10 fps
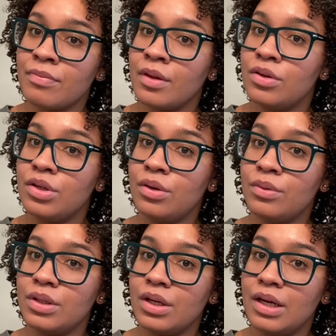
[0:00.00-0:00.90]
you know
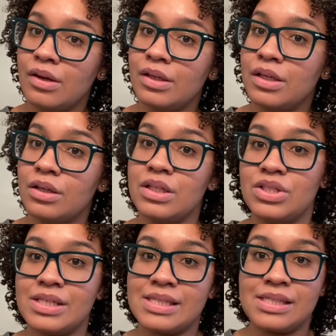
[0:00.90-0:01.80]
your hair literally
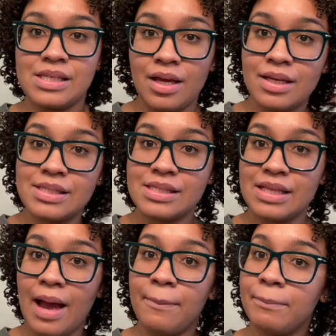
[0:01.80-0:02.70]
just
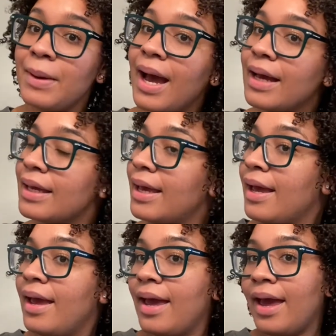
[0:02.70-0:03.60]
snap back
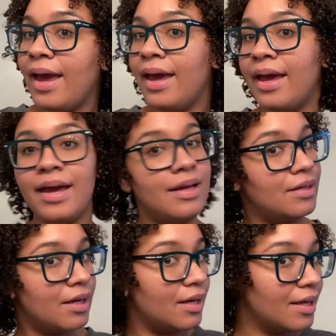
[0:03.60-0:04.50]
and
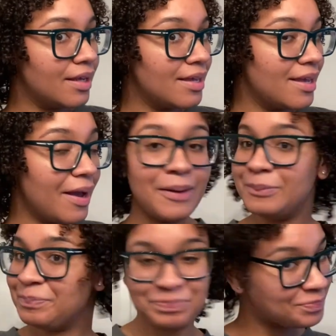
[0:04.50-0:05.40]
yeah,
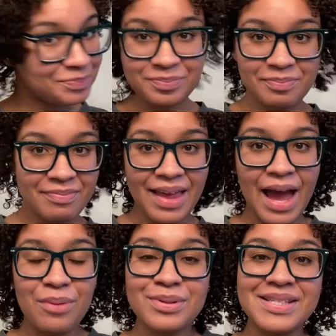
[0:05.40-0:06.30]

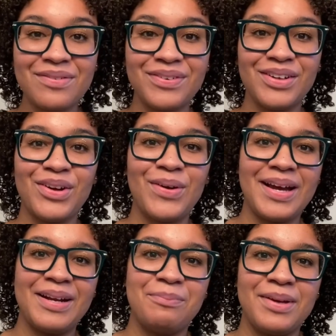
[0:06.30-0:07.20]
I will definitely go
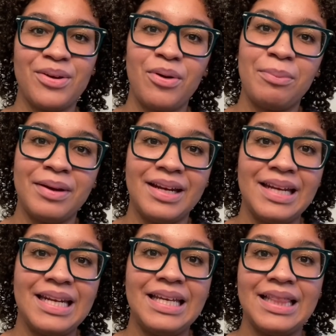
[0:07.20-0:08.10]
ahead and be
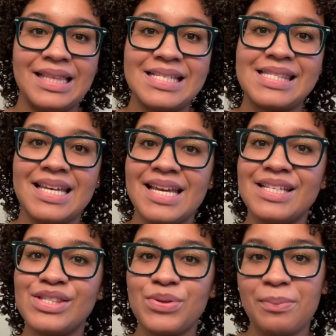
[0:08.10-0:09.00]
incorporating this
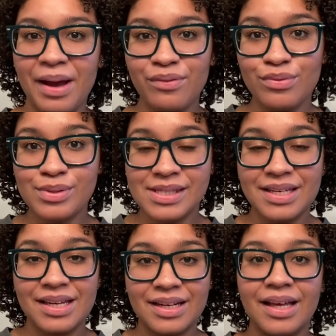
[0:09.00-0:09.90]
into my
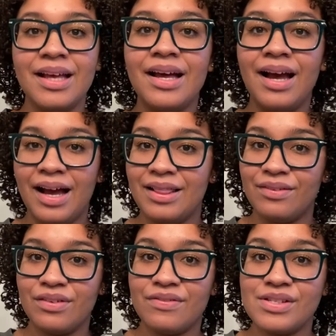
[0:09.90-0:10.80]
routine. I
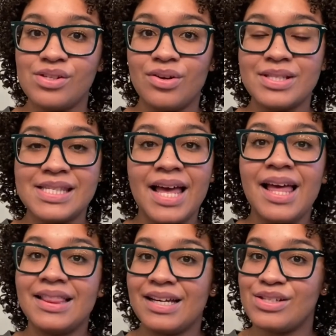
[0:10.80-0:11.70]
love the results.
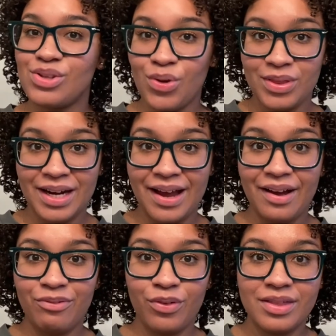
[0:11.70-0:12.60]
That is all that I
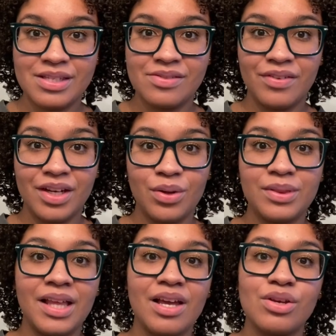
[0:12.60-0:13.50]
have for this video.
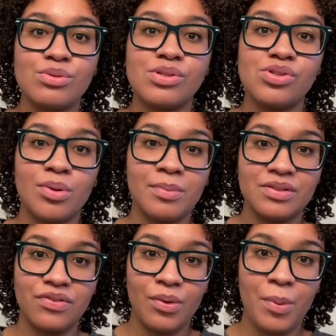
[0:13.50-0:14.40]
Thank you so much
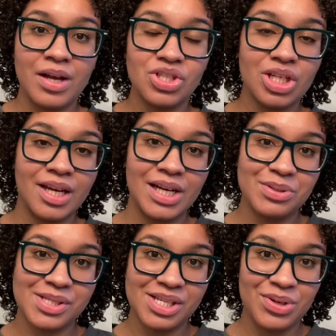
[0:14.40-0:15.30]
for watching and I'll
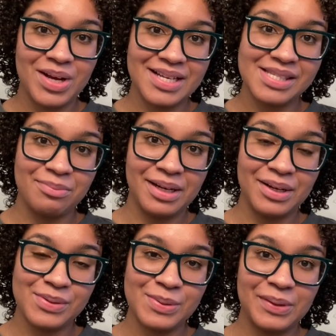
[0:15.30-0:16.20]
see you guys in my
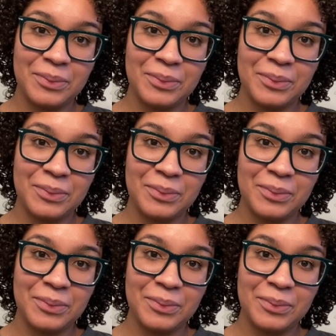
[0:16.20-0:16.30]
next one.